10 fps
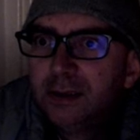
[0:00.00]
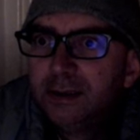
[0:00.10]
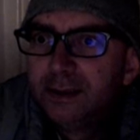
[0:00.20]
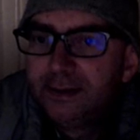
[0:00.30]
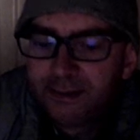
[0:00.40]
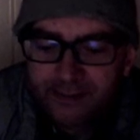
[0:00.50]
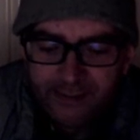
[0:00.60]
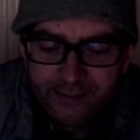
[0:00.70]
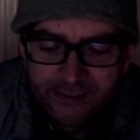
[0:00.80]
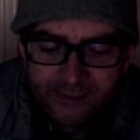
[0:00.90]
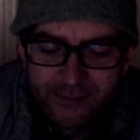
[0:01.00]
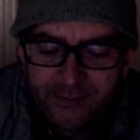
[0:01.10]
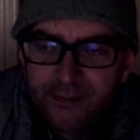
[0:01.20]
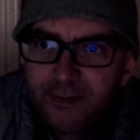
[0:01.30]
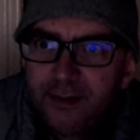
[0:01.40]
That's an 8, that's a
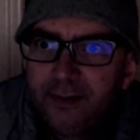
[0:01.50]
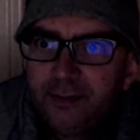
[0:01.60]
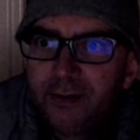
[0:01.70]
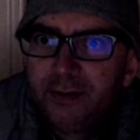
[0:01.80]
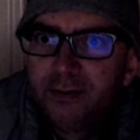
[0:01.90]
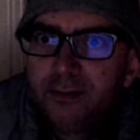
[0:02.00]
7.